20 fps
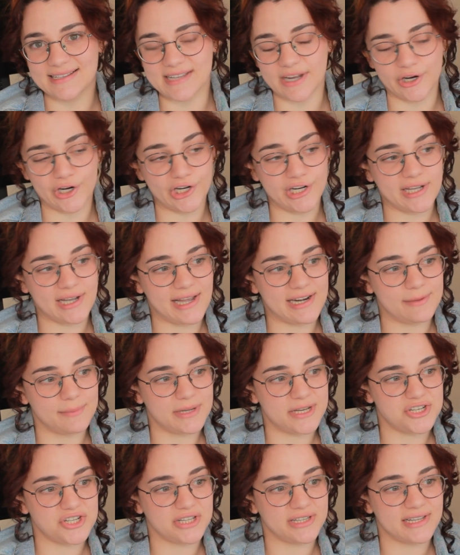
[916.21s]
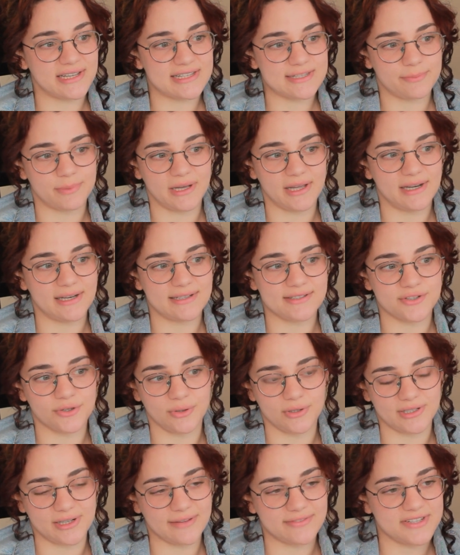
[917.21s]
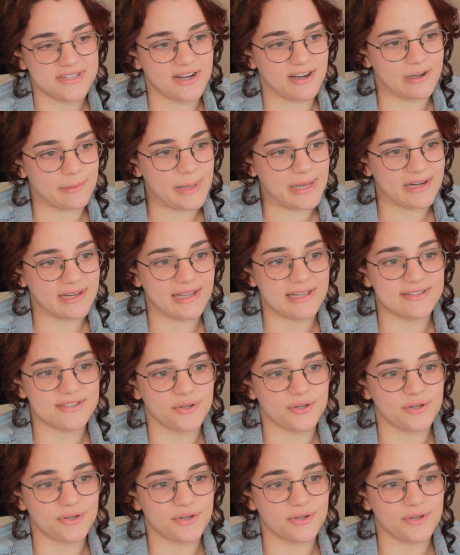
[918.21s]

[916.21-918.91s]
I already kind of mentioned this, but it's cool enough to talk about again.